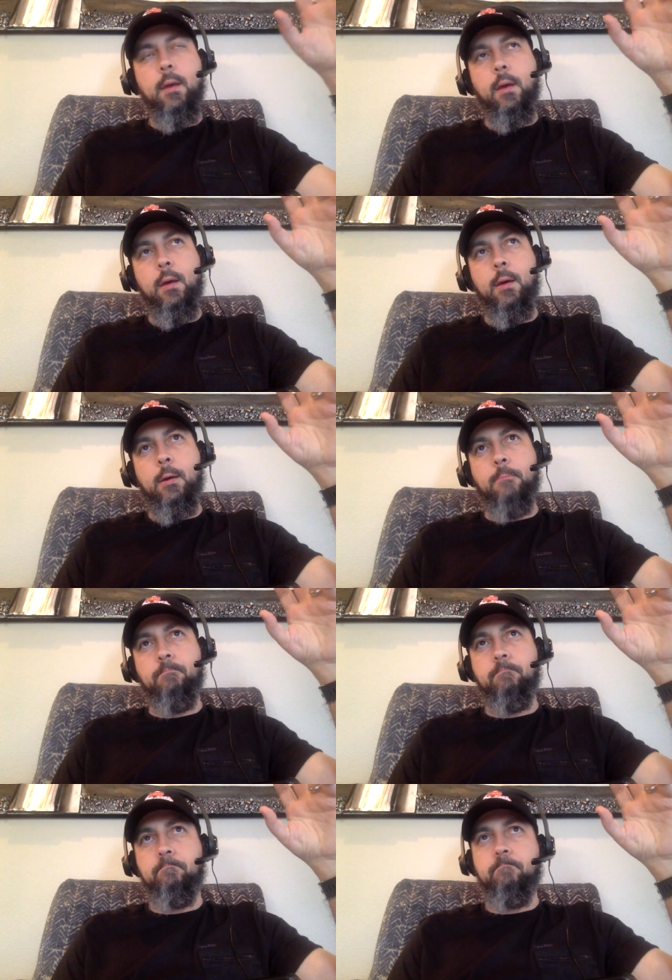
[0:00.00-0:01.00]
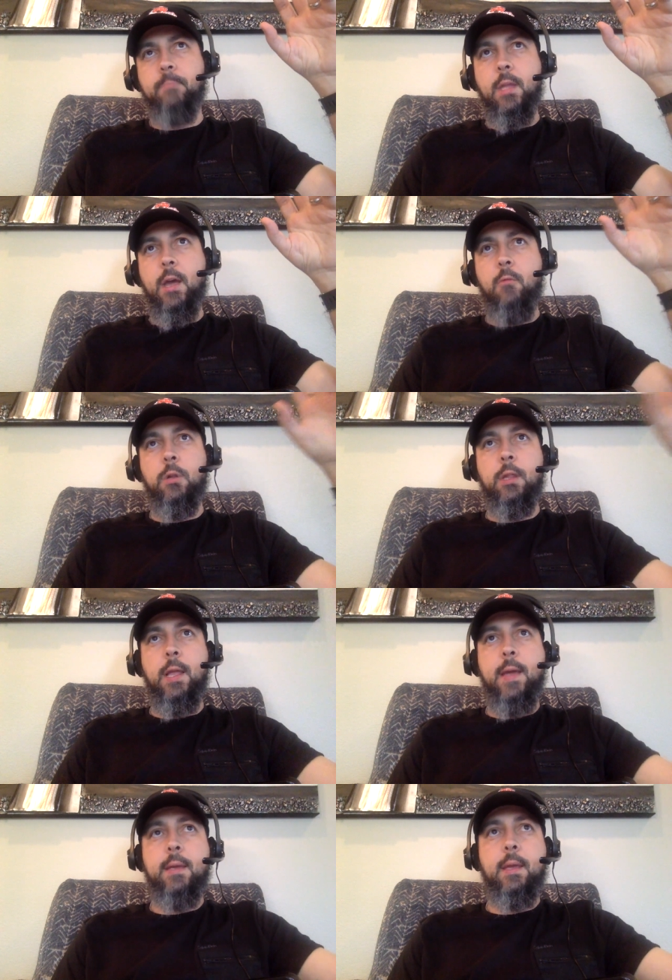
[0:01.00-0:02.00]
Um, I would
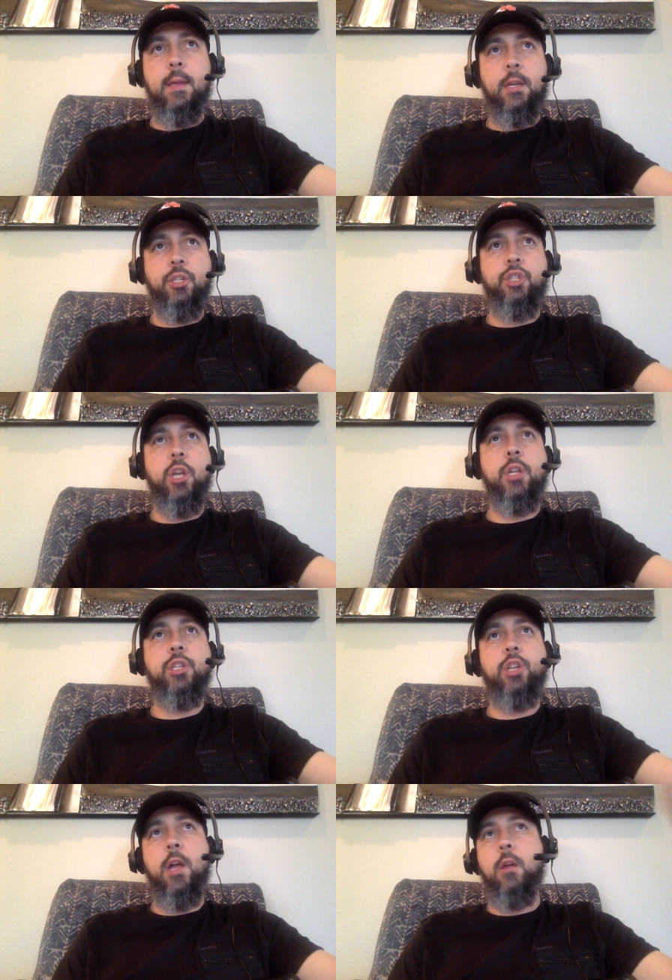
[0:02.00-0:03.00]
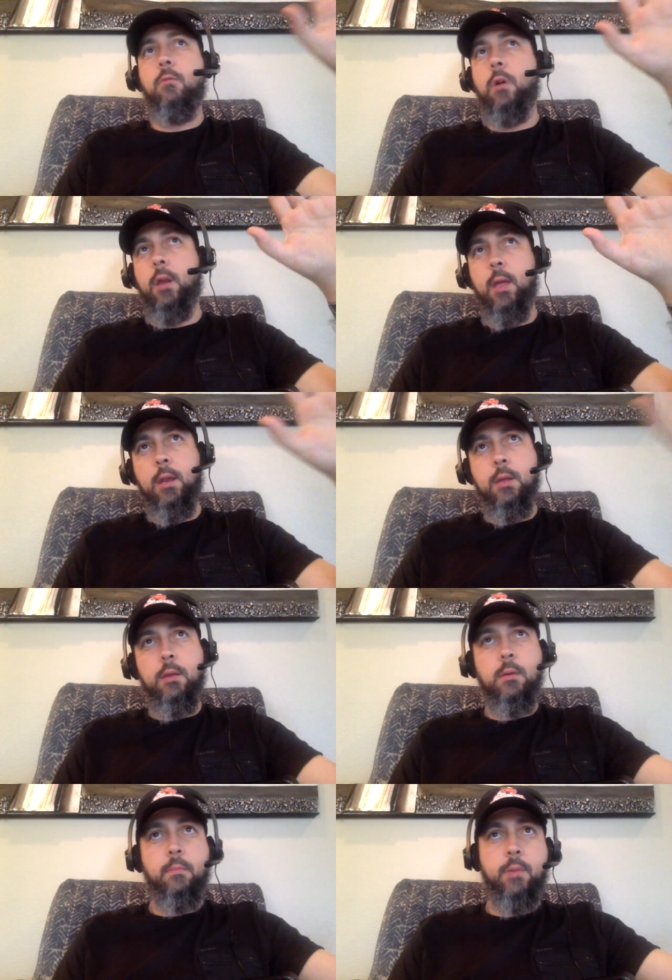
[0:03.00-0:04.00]
like, in exchange, I don't want
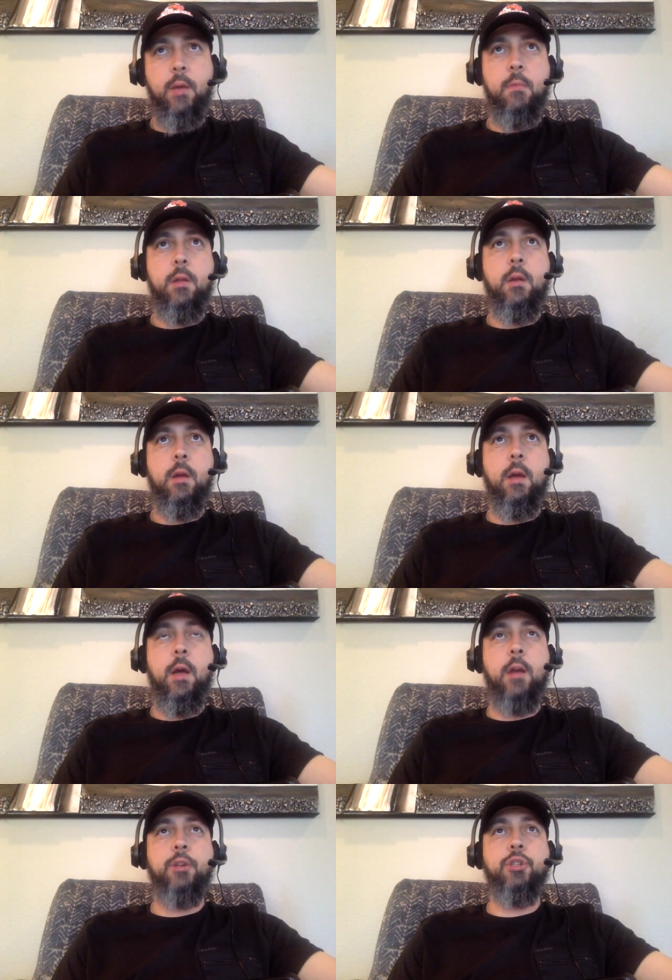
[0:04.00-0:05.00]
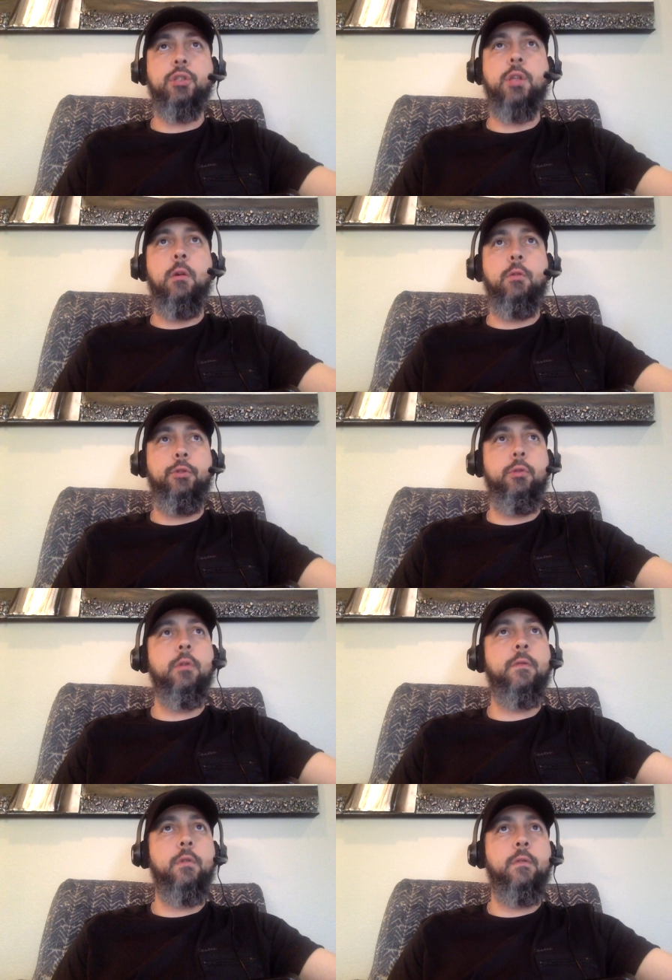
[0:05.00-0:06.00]
any payment. I just, I will do
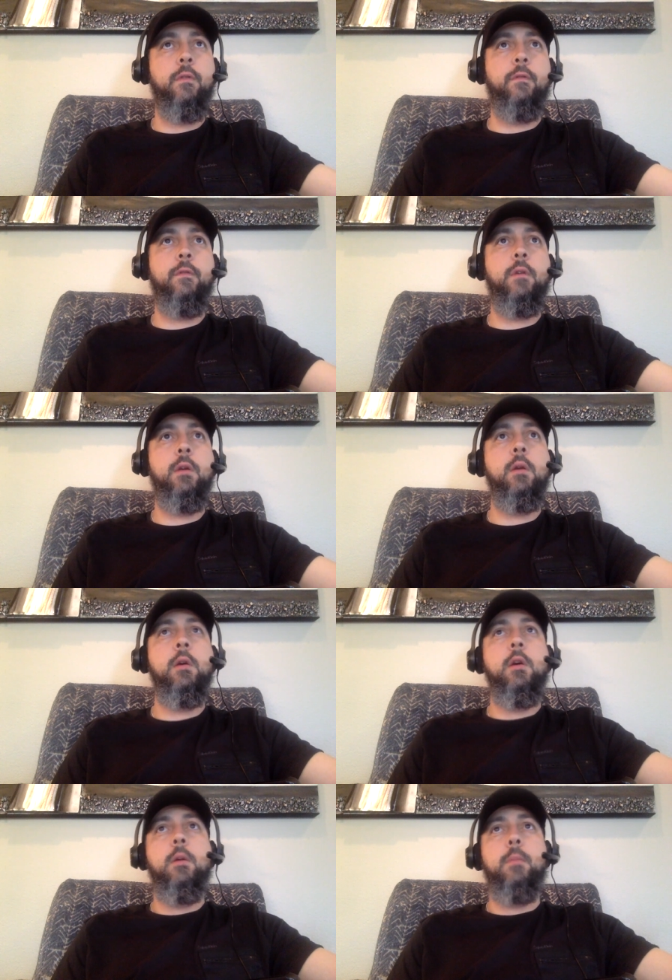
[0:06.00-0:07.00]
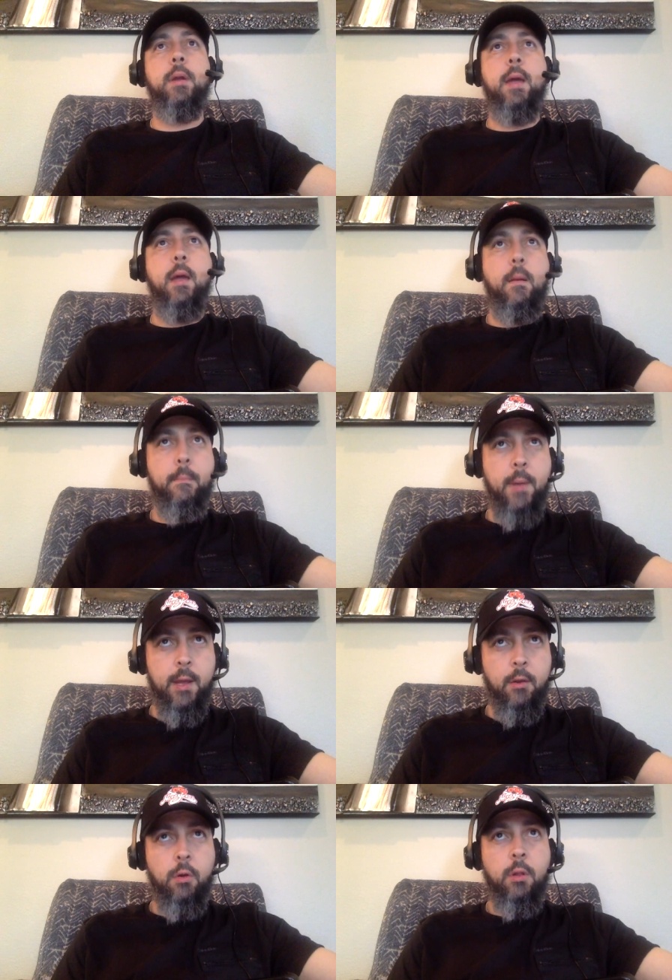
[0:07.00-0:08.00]
it for you for free, but I
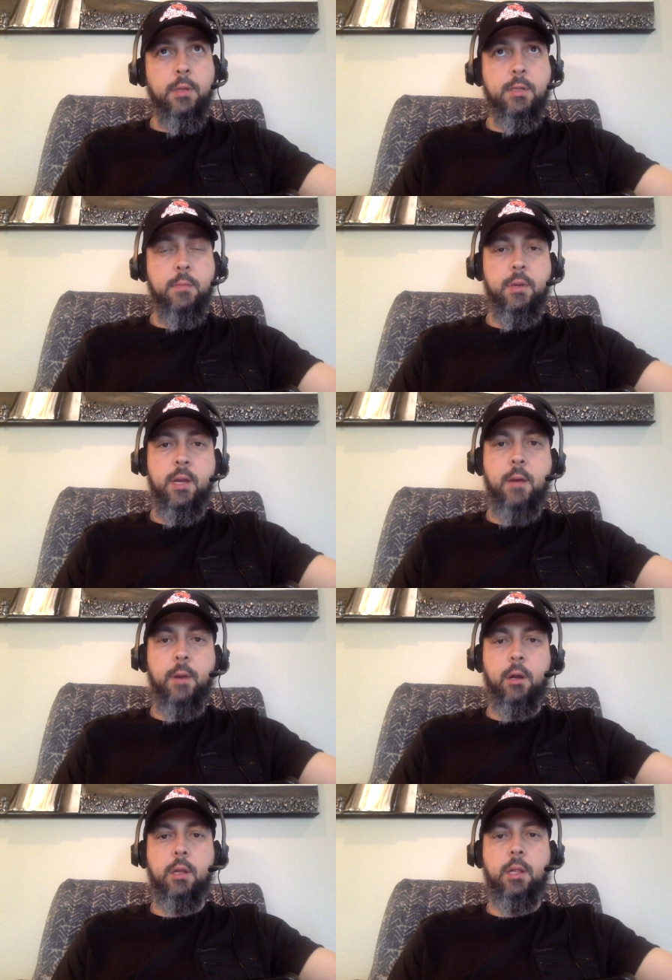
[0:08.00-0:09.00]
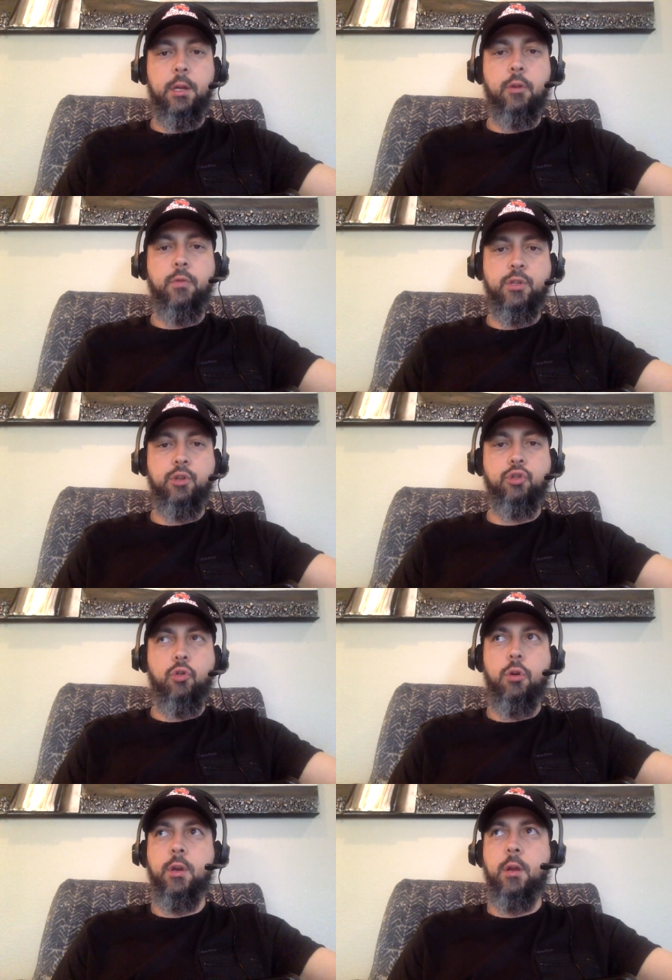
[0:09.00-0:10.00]
my goal is to become a clinical research
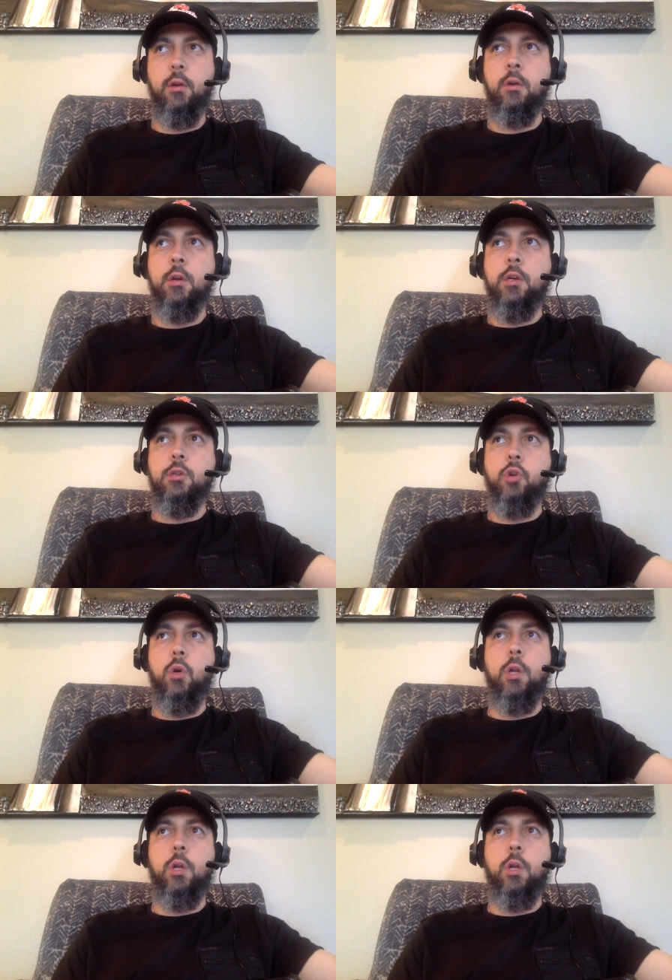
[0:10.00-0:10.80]
coordinator, so